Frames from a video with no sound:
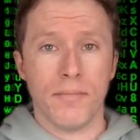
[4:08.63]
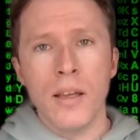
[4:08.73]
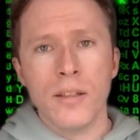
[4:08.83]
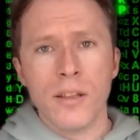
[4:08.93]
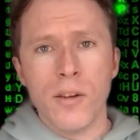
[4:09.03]

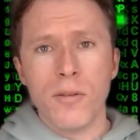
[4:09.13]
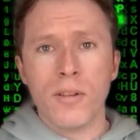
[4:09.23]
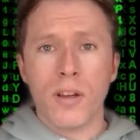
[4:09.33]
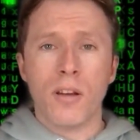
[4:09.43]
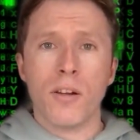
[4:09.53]
So, to
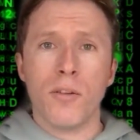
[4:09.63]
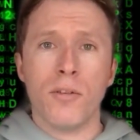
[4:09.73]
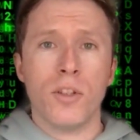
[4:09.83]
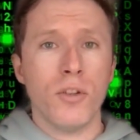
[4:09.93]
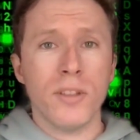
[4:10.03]
conclude,
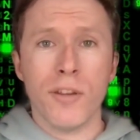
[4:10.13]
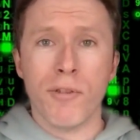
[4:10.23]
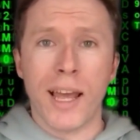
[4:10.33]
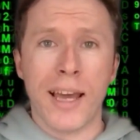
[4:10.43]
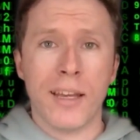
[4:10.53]
choosing the right
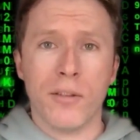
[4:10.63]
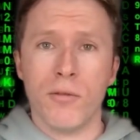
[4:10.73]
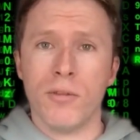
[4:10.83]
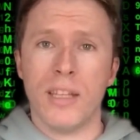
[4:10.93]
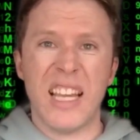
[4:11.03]
hacking
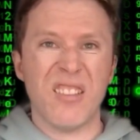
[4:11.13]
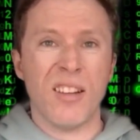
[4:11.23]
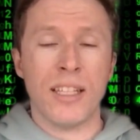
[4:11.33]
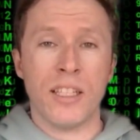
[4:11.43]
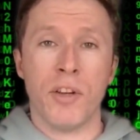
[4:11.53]
tools is not
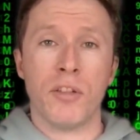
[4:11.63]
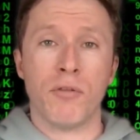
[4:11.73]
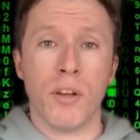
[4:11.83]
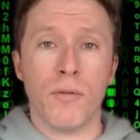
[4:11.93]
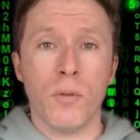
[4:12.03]
necessarily
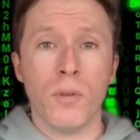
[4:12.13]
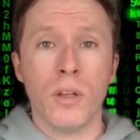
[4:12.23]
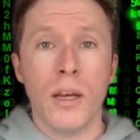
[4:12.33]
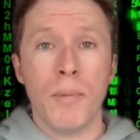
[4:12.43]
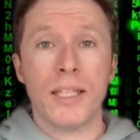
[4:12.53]
straightforward
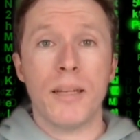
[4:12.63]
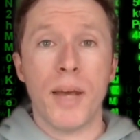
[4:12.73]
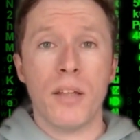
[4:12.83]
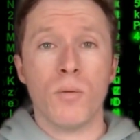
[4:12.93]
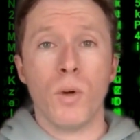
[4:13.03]
because it
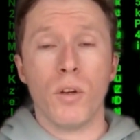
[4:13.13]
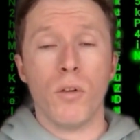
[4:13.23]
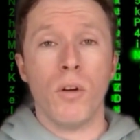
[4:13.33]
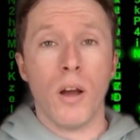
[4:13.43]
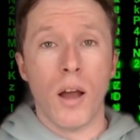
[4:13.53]
depends on what
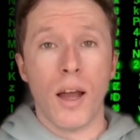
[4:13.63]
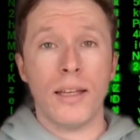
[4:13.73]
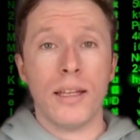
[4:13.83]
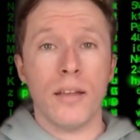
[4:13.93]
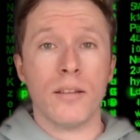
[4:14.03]
your
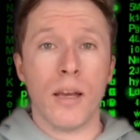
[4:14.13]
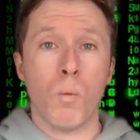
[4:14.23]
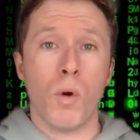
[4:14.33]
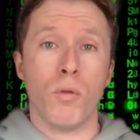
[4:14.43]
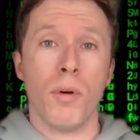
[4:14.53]
ideas and
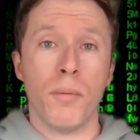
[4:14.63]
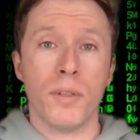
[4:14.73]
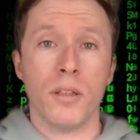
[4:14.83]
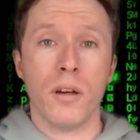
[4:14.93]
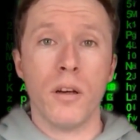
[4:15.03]
what your
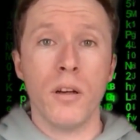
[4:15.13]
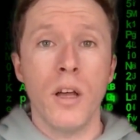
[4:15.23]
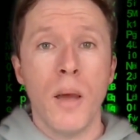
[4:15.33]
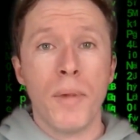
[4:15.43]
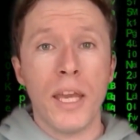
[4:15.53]
purposes are.
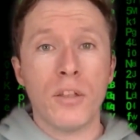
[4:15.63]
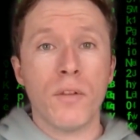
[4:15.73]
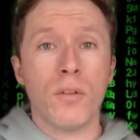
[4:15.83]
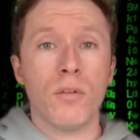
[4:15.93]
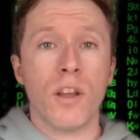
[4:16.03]
But each of the
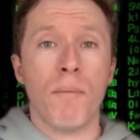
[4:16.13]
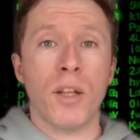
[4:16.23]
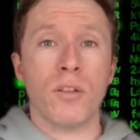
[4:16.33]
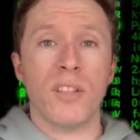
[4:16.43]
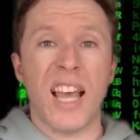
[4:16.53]
tools I
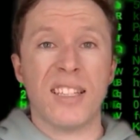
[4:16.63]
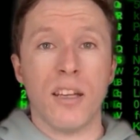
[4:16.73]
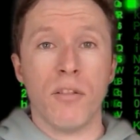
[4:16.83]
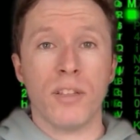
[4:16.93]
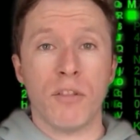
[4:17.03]
mentioned
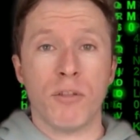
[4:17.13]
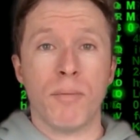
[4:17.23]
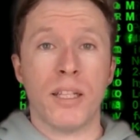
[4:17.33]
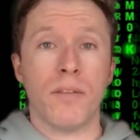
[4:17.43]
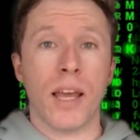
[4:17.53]
excels in its
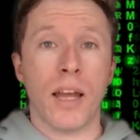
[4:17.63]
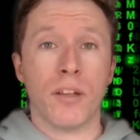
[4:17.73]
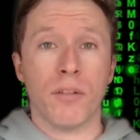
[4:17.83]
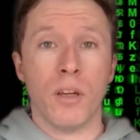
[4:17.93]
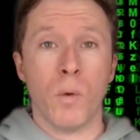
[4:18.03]
respective
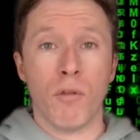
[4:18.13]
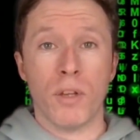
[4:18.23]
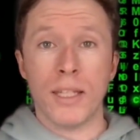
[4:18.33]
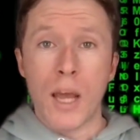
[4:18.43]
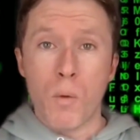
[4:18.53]
category, whether it's
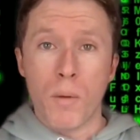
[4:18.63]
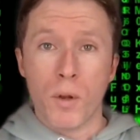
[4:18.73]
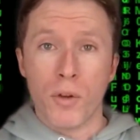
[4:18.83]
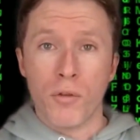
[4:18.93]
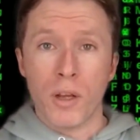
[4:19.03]
network
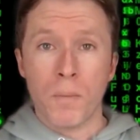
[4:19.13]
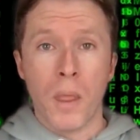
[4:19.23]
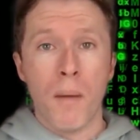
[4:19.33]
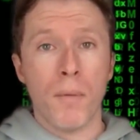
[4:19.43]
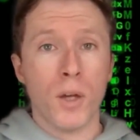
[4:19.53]
monitoring,
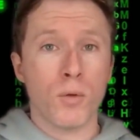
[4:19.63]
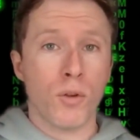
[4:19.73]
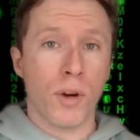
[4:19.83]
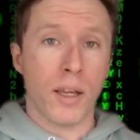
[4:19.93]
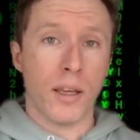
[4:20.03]
password
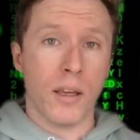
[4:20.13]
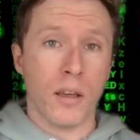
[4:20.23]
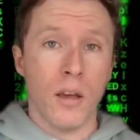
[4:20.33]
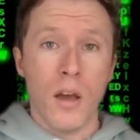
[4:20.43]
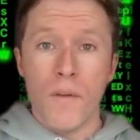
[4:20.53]
cracking,
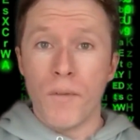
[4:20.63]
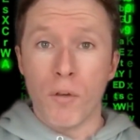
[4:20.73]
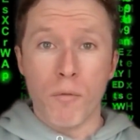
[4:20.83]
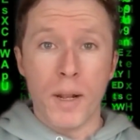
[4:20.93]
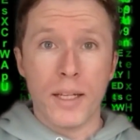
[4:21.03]

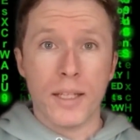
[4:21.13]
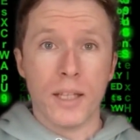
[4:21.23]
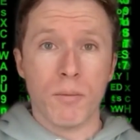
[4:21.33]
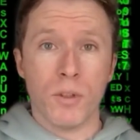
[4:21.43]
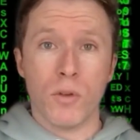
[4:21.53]
vulnerability
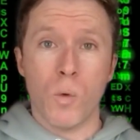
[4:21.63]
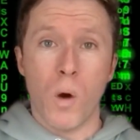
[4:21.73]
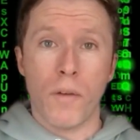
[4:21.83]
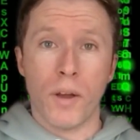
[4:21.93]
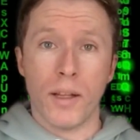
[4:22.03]
assessments, or Wi
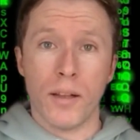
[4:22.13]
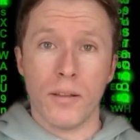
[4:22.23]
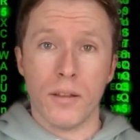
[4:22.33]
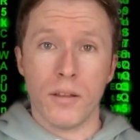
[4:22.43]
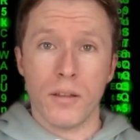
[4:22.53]
Fi
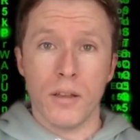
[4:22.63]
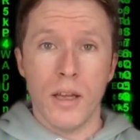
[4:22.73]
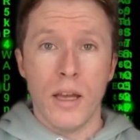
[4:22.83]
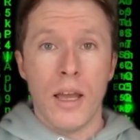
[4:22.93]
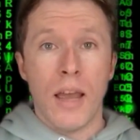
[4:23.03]
analysis.
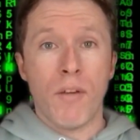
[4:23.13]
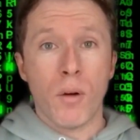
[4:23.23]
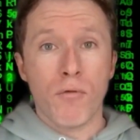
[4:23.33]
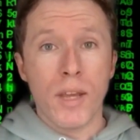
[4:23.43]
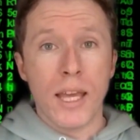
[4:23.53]
If you want to
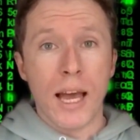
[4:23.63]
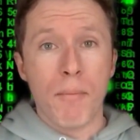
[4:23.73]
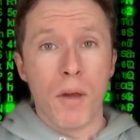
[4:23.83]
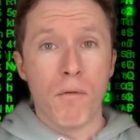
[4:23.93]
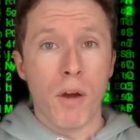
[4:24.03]
recap
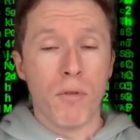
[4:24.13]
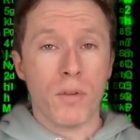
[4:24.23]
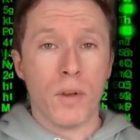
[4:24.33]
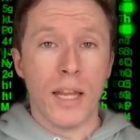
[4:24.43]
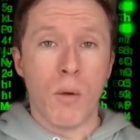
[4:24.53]
my favorites
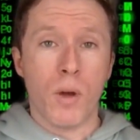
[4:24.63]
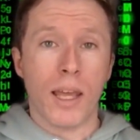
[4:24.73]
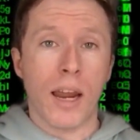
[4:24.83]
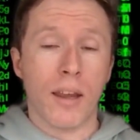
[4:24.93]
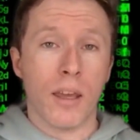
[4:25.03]
for network
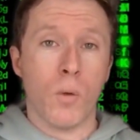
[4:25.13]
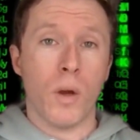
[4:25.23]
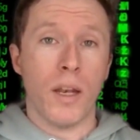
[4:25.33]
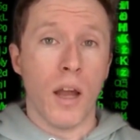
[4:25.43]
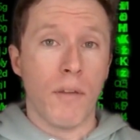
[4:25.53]
hacking when
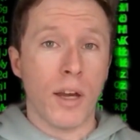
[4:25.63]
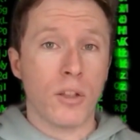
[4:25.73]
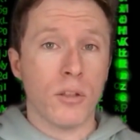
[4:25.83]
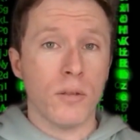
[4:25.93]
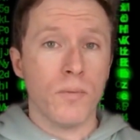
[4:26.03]
live
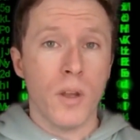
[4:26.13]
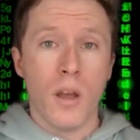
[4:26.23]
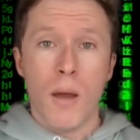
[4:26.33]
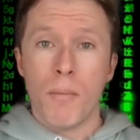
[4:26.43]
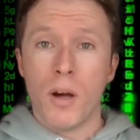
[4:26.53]
action,
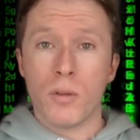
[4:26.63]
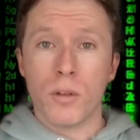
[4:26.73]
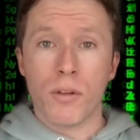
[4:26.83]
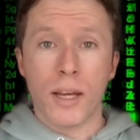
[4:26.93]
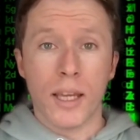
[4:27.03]
password
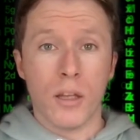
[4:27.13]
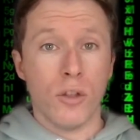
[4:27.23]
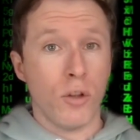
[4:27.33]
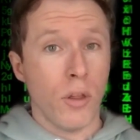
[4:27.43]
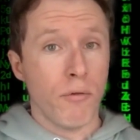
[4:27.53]
cracking,
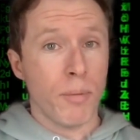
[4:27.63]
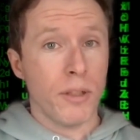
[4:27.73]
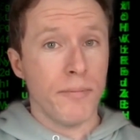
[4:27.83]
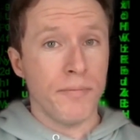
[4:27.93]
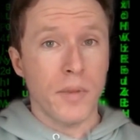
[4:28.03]
John the
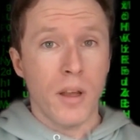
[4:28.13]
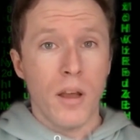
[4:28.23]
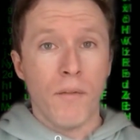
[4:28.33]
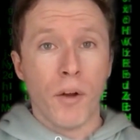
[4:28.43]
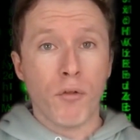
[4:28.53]
Ripper,
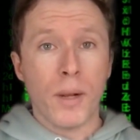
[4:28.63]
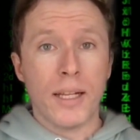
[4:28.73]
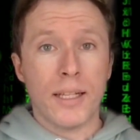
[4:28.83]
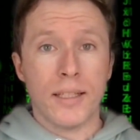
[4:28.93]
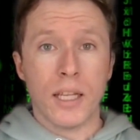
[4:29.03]

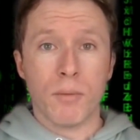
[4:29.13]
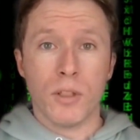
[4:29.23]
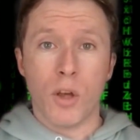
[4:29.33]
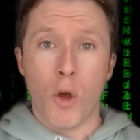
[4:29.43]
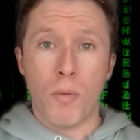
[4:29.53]
vulnerability assessments,
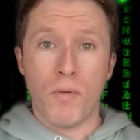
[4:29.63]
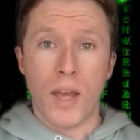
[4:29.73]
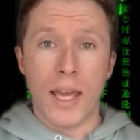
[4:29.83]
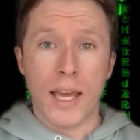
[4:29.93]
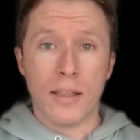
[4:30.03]

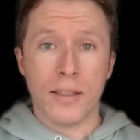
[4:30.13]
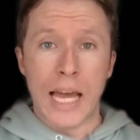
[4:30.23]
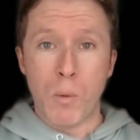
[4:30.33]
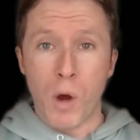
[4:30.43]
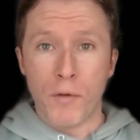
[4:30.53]
OpenVAS, and
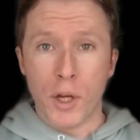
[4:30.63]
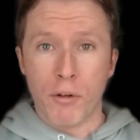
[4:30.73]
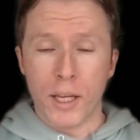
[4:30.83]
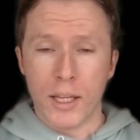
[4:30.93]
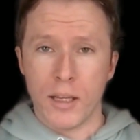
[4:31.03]
Wi Fi
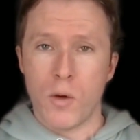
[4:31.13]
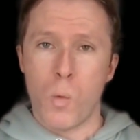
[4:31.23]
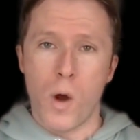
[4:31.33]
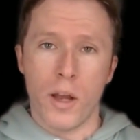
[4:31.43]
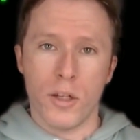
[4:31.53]
cracking,
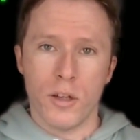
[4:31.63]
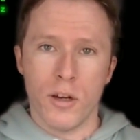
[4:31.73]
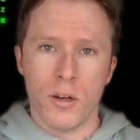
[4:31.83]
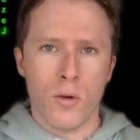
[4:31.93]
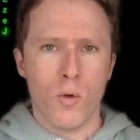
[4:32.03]
Wireshark,
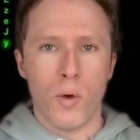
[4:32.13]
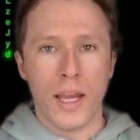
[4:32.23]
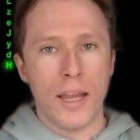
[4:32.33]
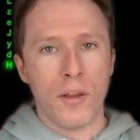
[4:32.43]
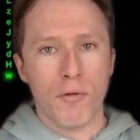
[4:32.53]
or
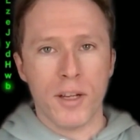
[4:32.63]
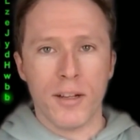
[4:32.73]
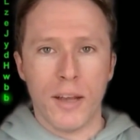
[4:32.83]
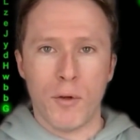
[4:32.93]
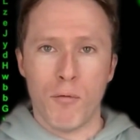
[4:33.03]
Ethereal
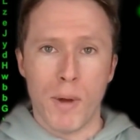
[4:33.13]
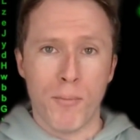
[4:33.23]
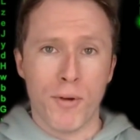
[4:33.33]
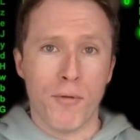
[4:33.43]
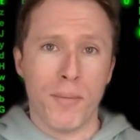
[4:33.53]
if you remember
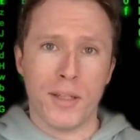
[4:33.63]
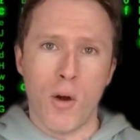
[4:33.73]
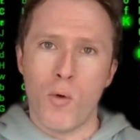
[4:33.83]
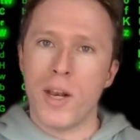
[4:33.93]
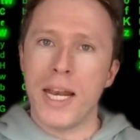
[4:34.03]
it from its
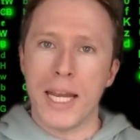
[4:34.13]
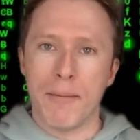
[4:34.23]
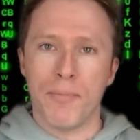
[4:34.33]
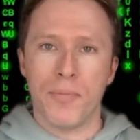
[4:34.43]
old name.